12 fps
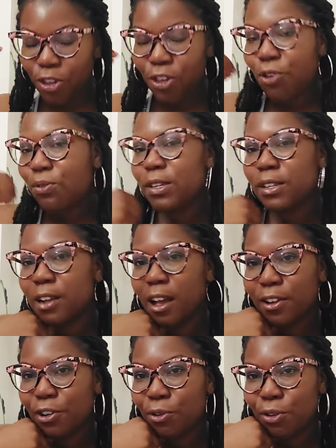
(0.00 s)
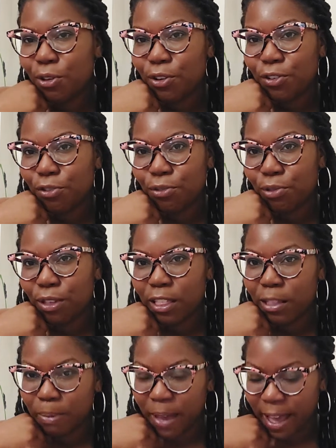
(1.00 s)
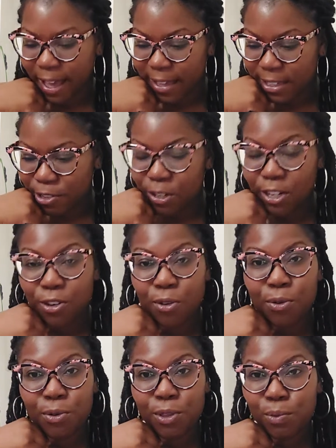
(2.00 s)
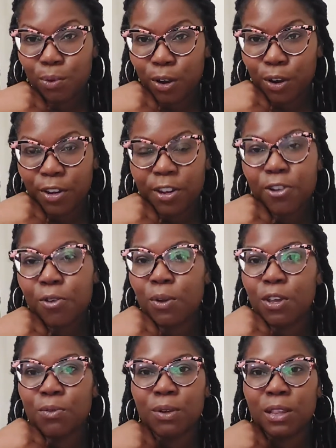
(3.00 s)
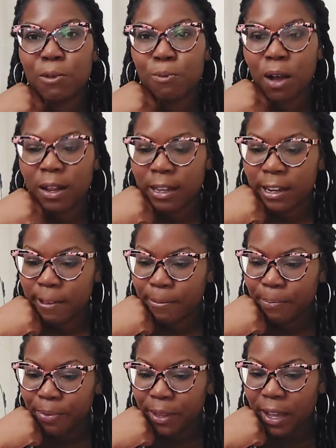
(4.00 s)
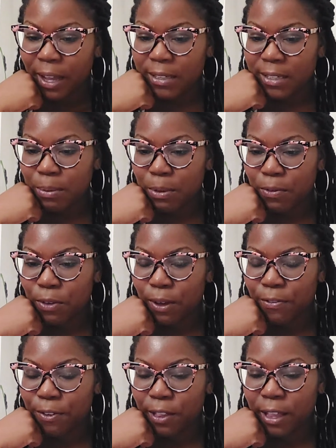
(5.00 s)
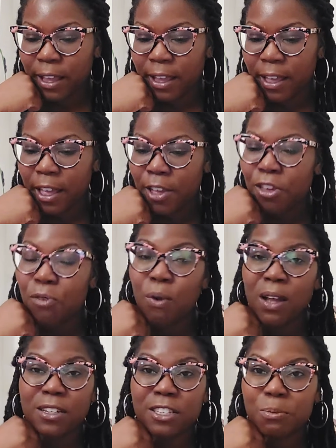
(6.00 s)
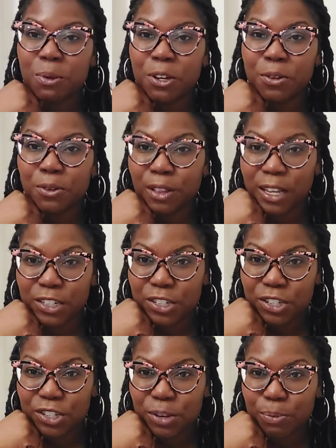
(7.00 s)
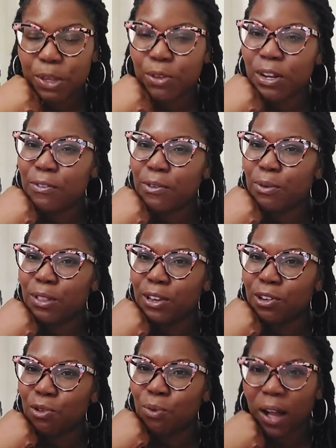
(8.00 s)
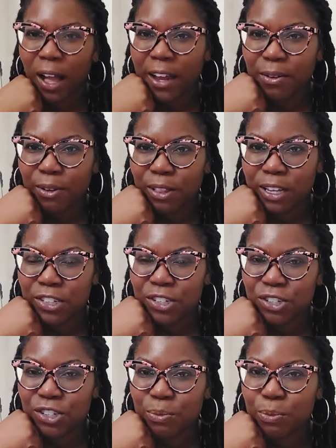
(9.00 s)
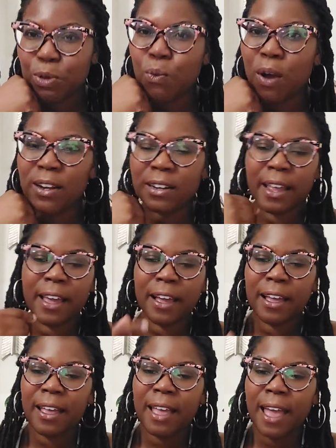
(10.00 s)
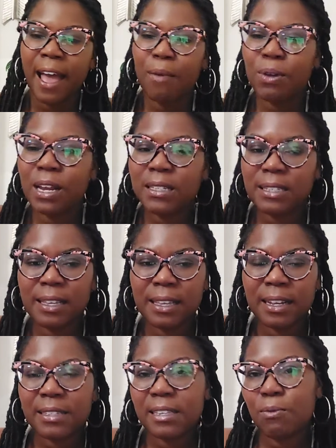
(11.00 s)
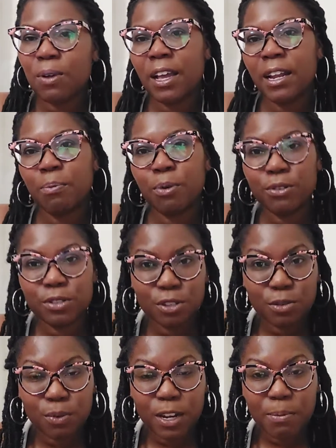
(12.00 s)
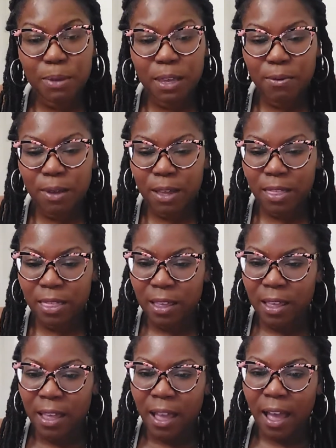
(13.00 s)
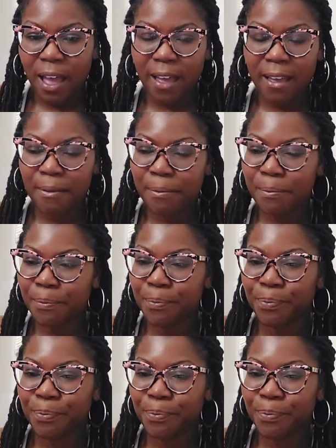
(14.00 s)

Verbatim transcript: you did not know your truth in the past. You didn't know who you were. You didn't know what you really wanted. Uh, some of you, I feel like you wanted to be in a relationship, but you never really knew what kind of relationship you wanted. Like, and when I say that, that's like what kind of person you want to be with, um,